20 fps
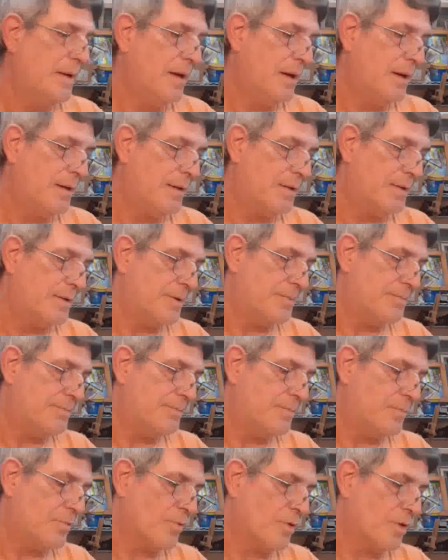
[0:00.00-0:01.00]

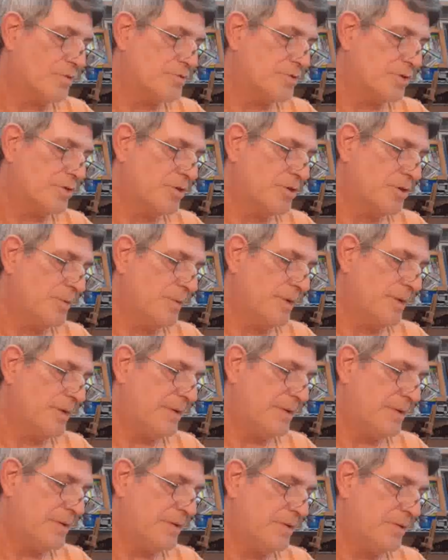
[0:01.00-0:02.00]
We're also going to be
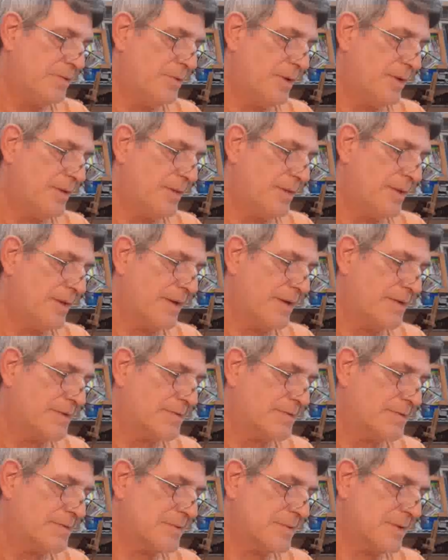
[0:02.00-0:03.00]
doing
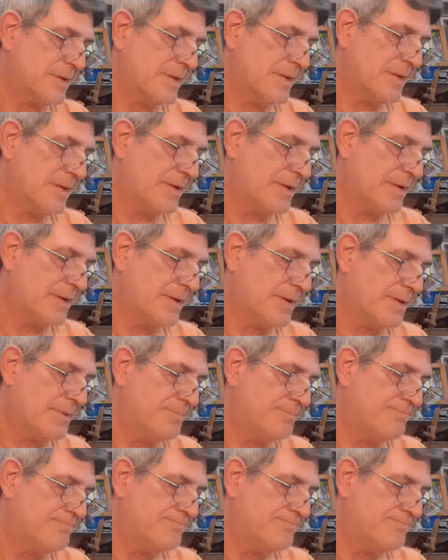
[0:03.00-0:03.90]
things like learning